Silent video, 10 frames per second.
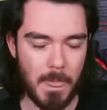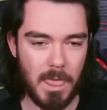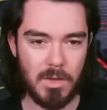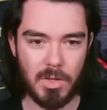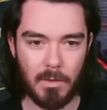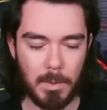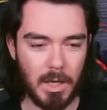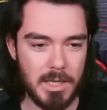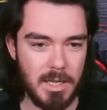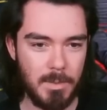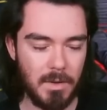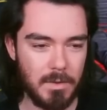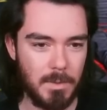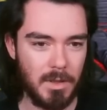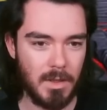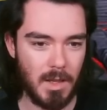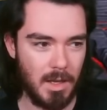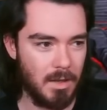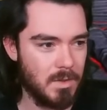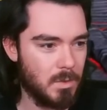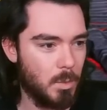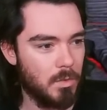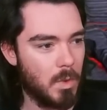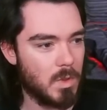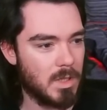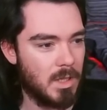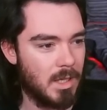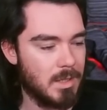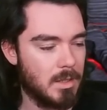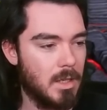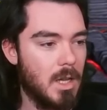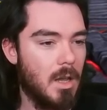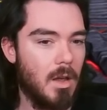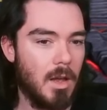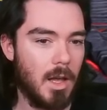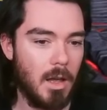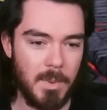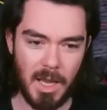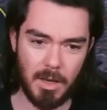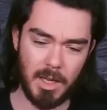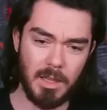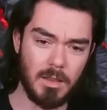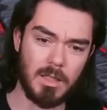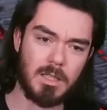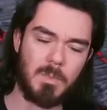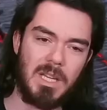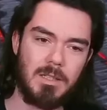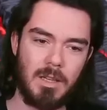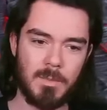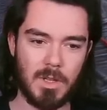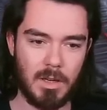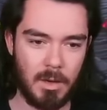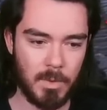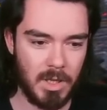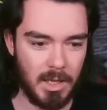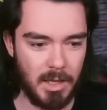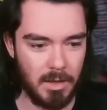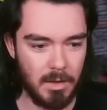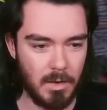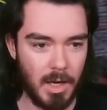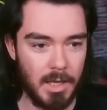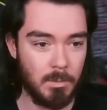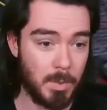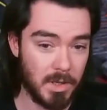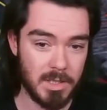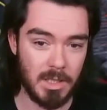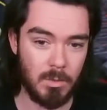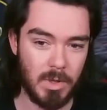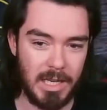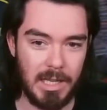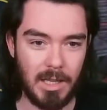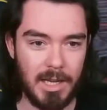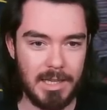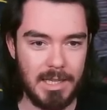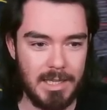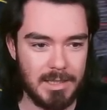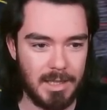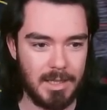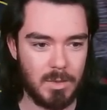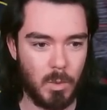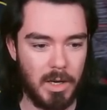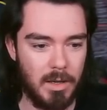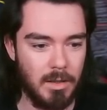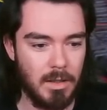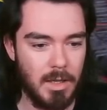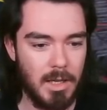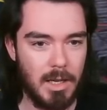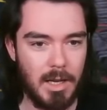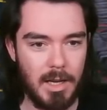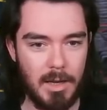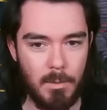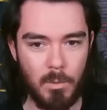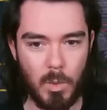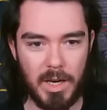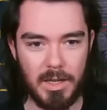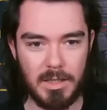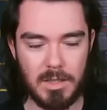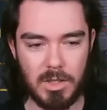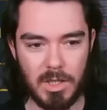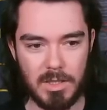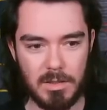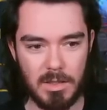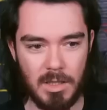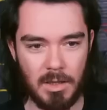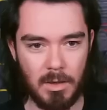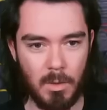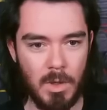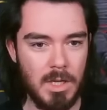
He should have blocked debuffs, but nothing else. We'll focus on this. Uh, but yeah, I think these speed teams like I'm running here, I personally really like these as well. Um, where it's just, you know,